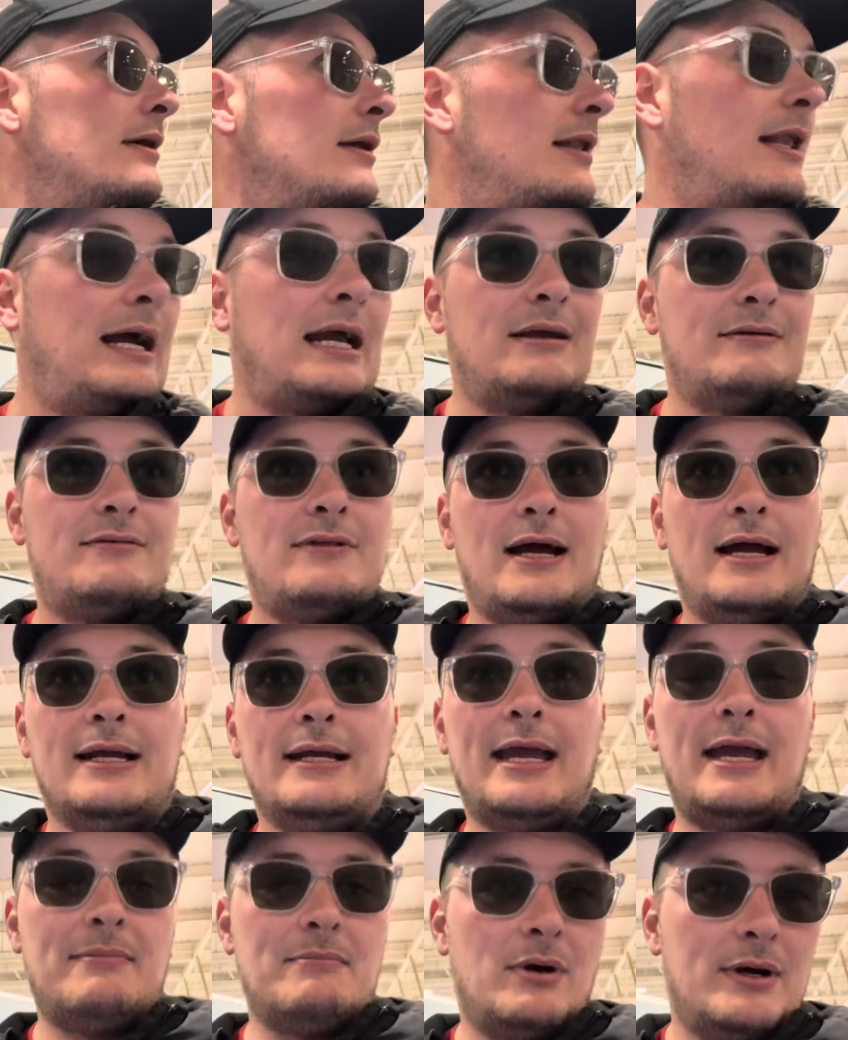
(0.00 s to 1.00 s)
Like if like
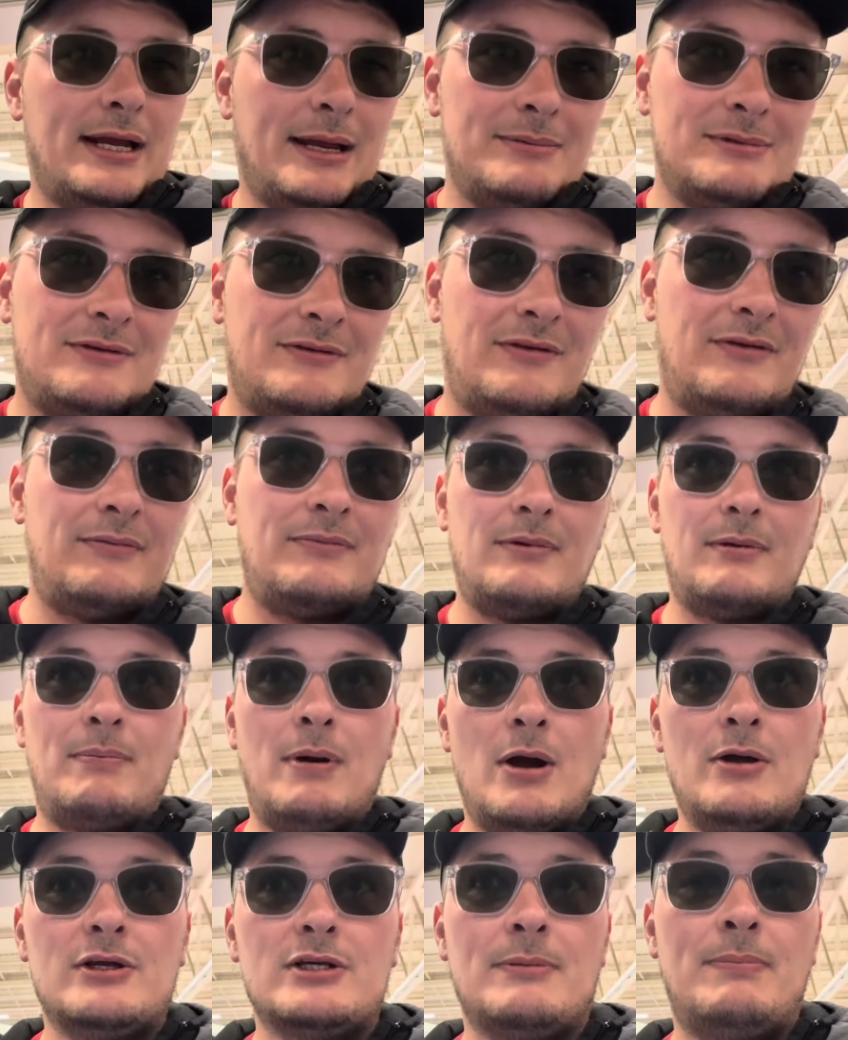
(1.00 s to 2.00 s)
Game Boy games, if
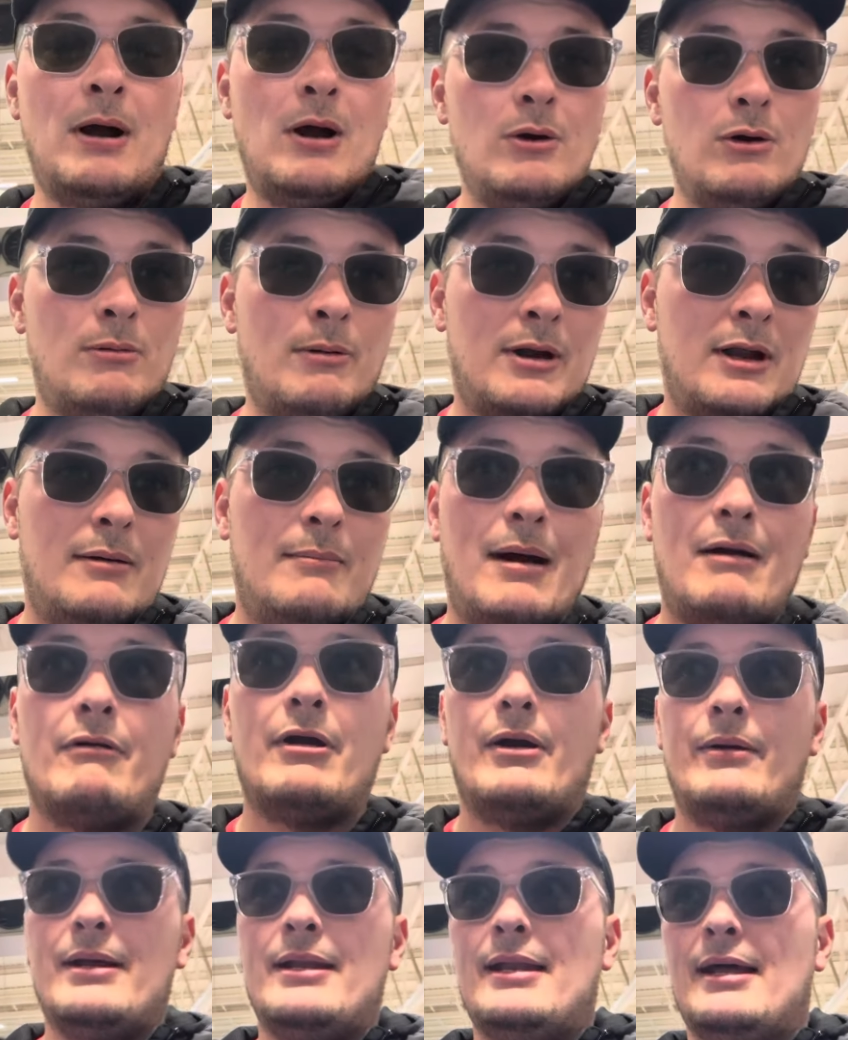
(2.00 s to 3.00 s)
there's a Pokemon and a
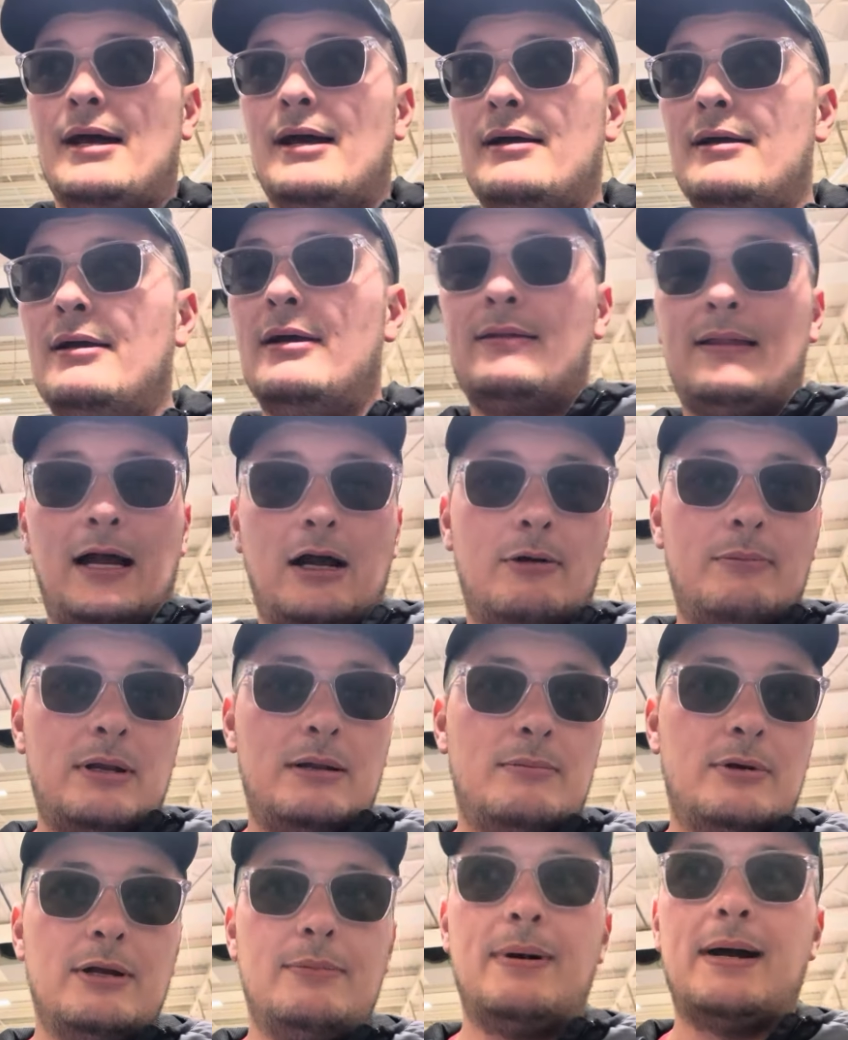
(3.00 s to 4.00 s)
Mario in there, that could be the
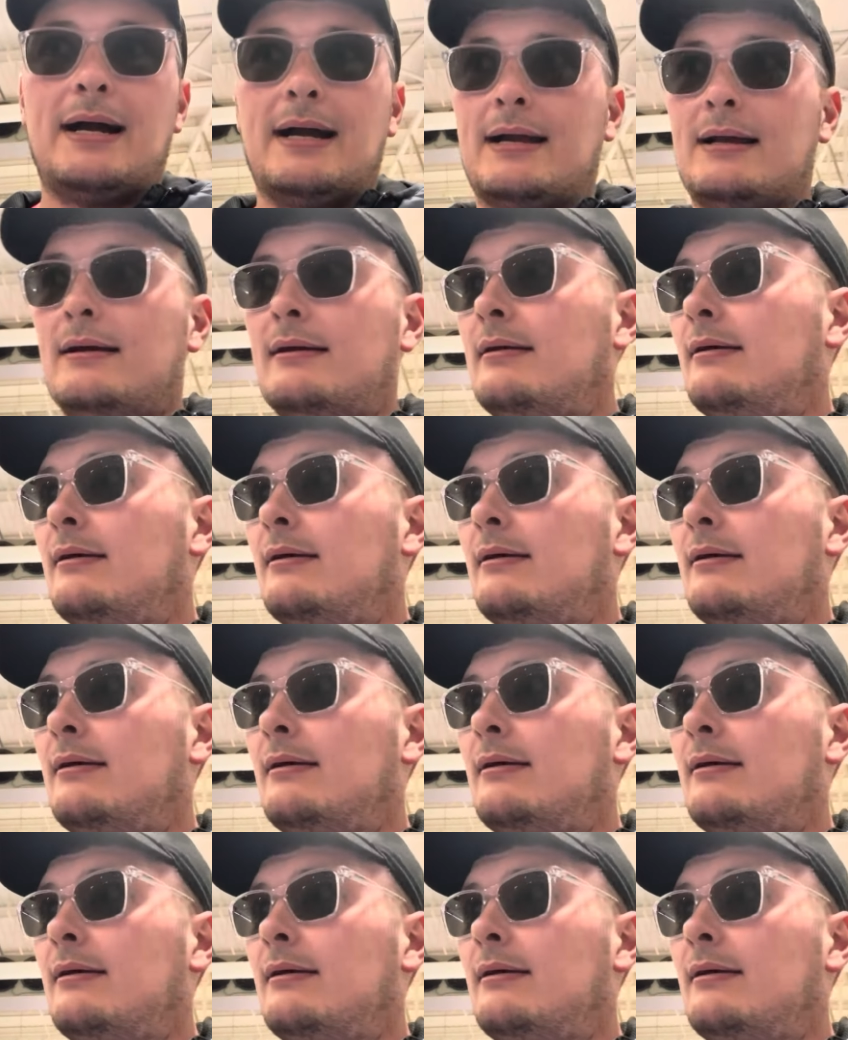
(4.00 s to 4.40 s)
money back.